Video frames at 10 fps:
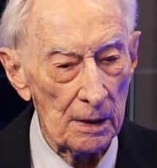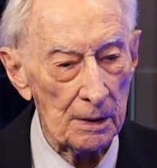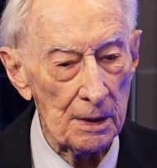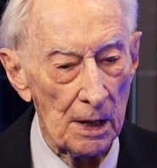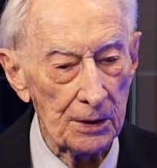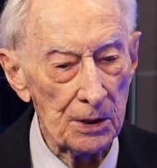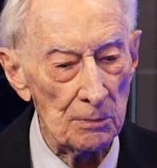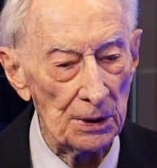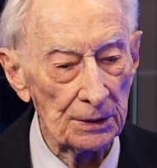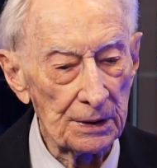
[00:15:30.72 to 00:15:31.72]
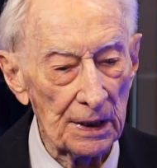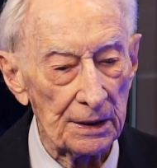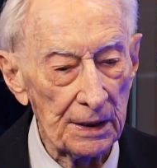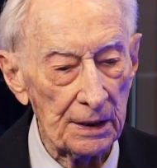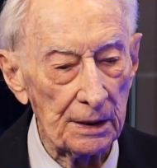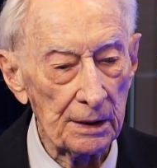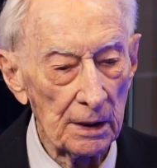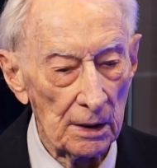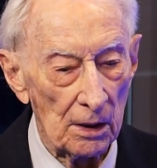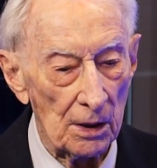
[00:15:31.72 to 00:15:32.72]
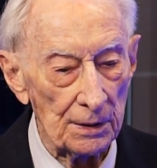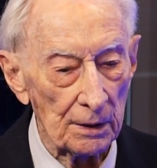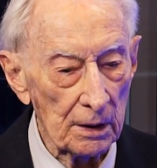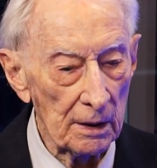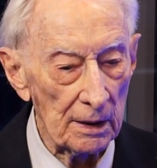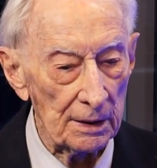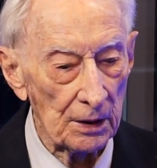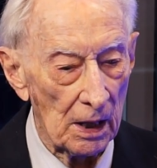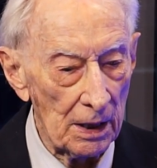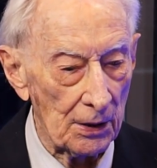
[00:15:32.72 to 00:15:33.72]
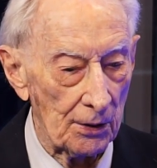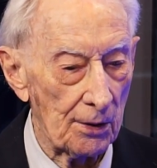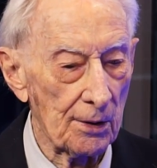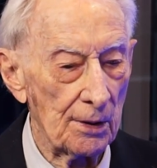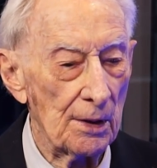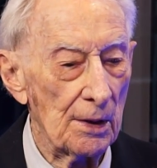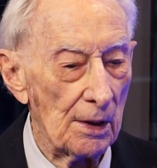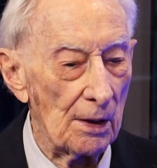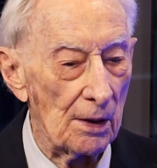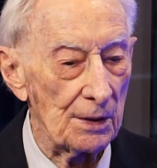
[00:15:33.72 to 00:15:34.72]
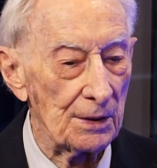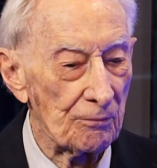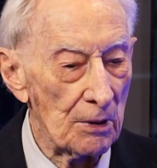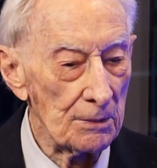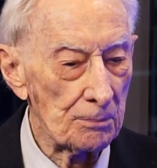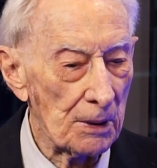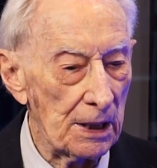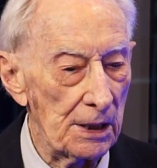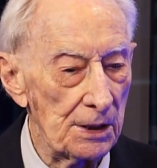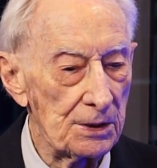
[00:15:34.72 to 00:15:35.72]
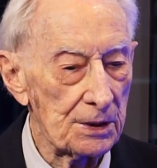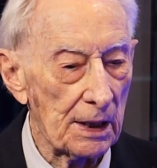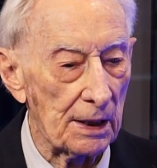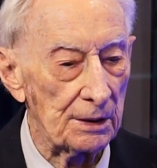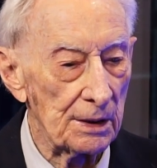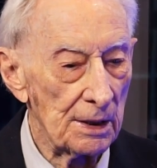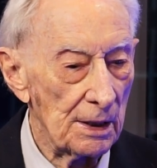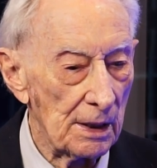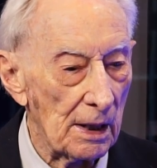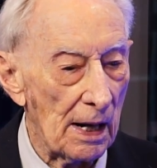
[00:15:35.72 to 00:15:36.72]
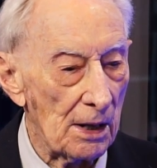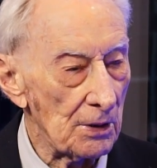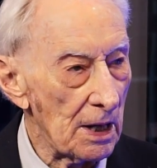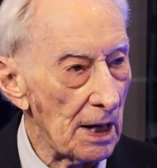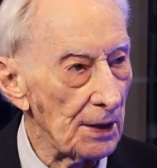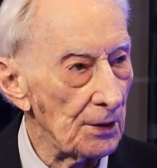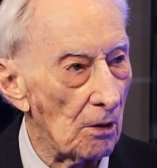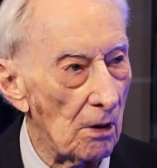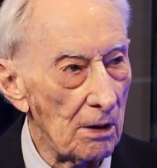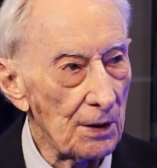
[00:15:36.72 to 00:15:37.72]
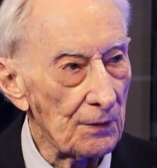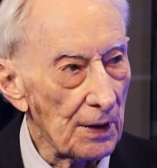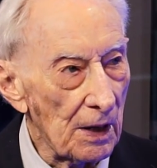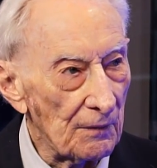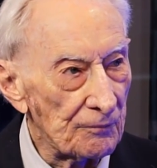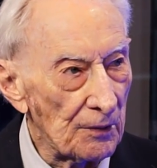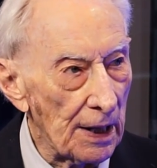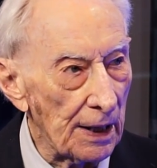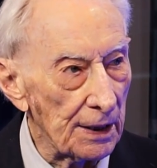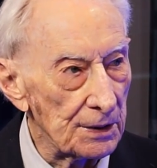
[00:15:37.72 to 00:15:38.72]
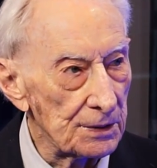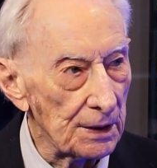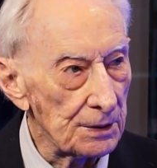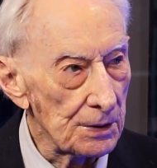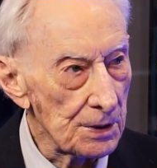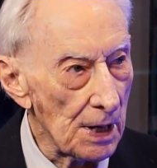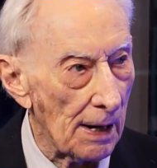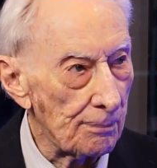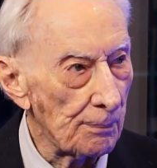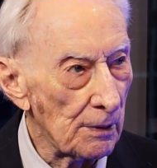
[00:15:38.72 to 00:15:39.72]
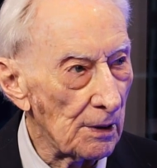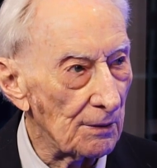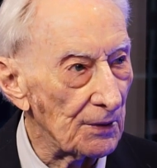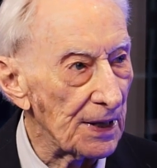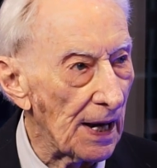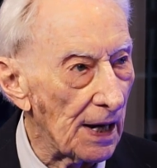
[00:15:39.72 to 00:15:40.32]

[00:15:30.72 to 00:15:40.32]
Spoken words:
document that he, in color, on the front page, had outlined all of the flags at the top of the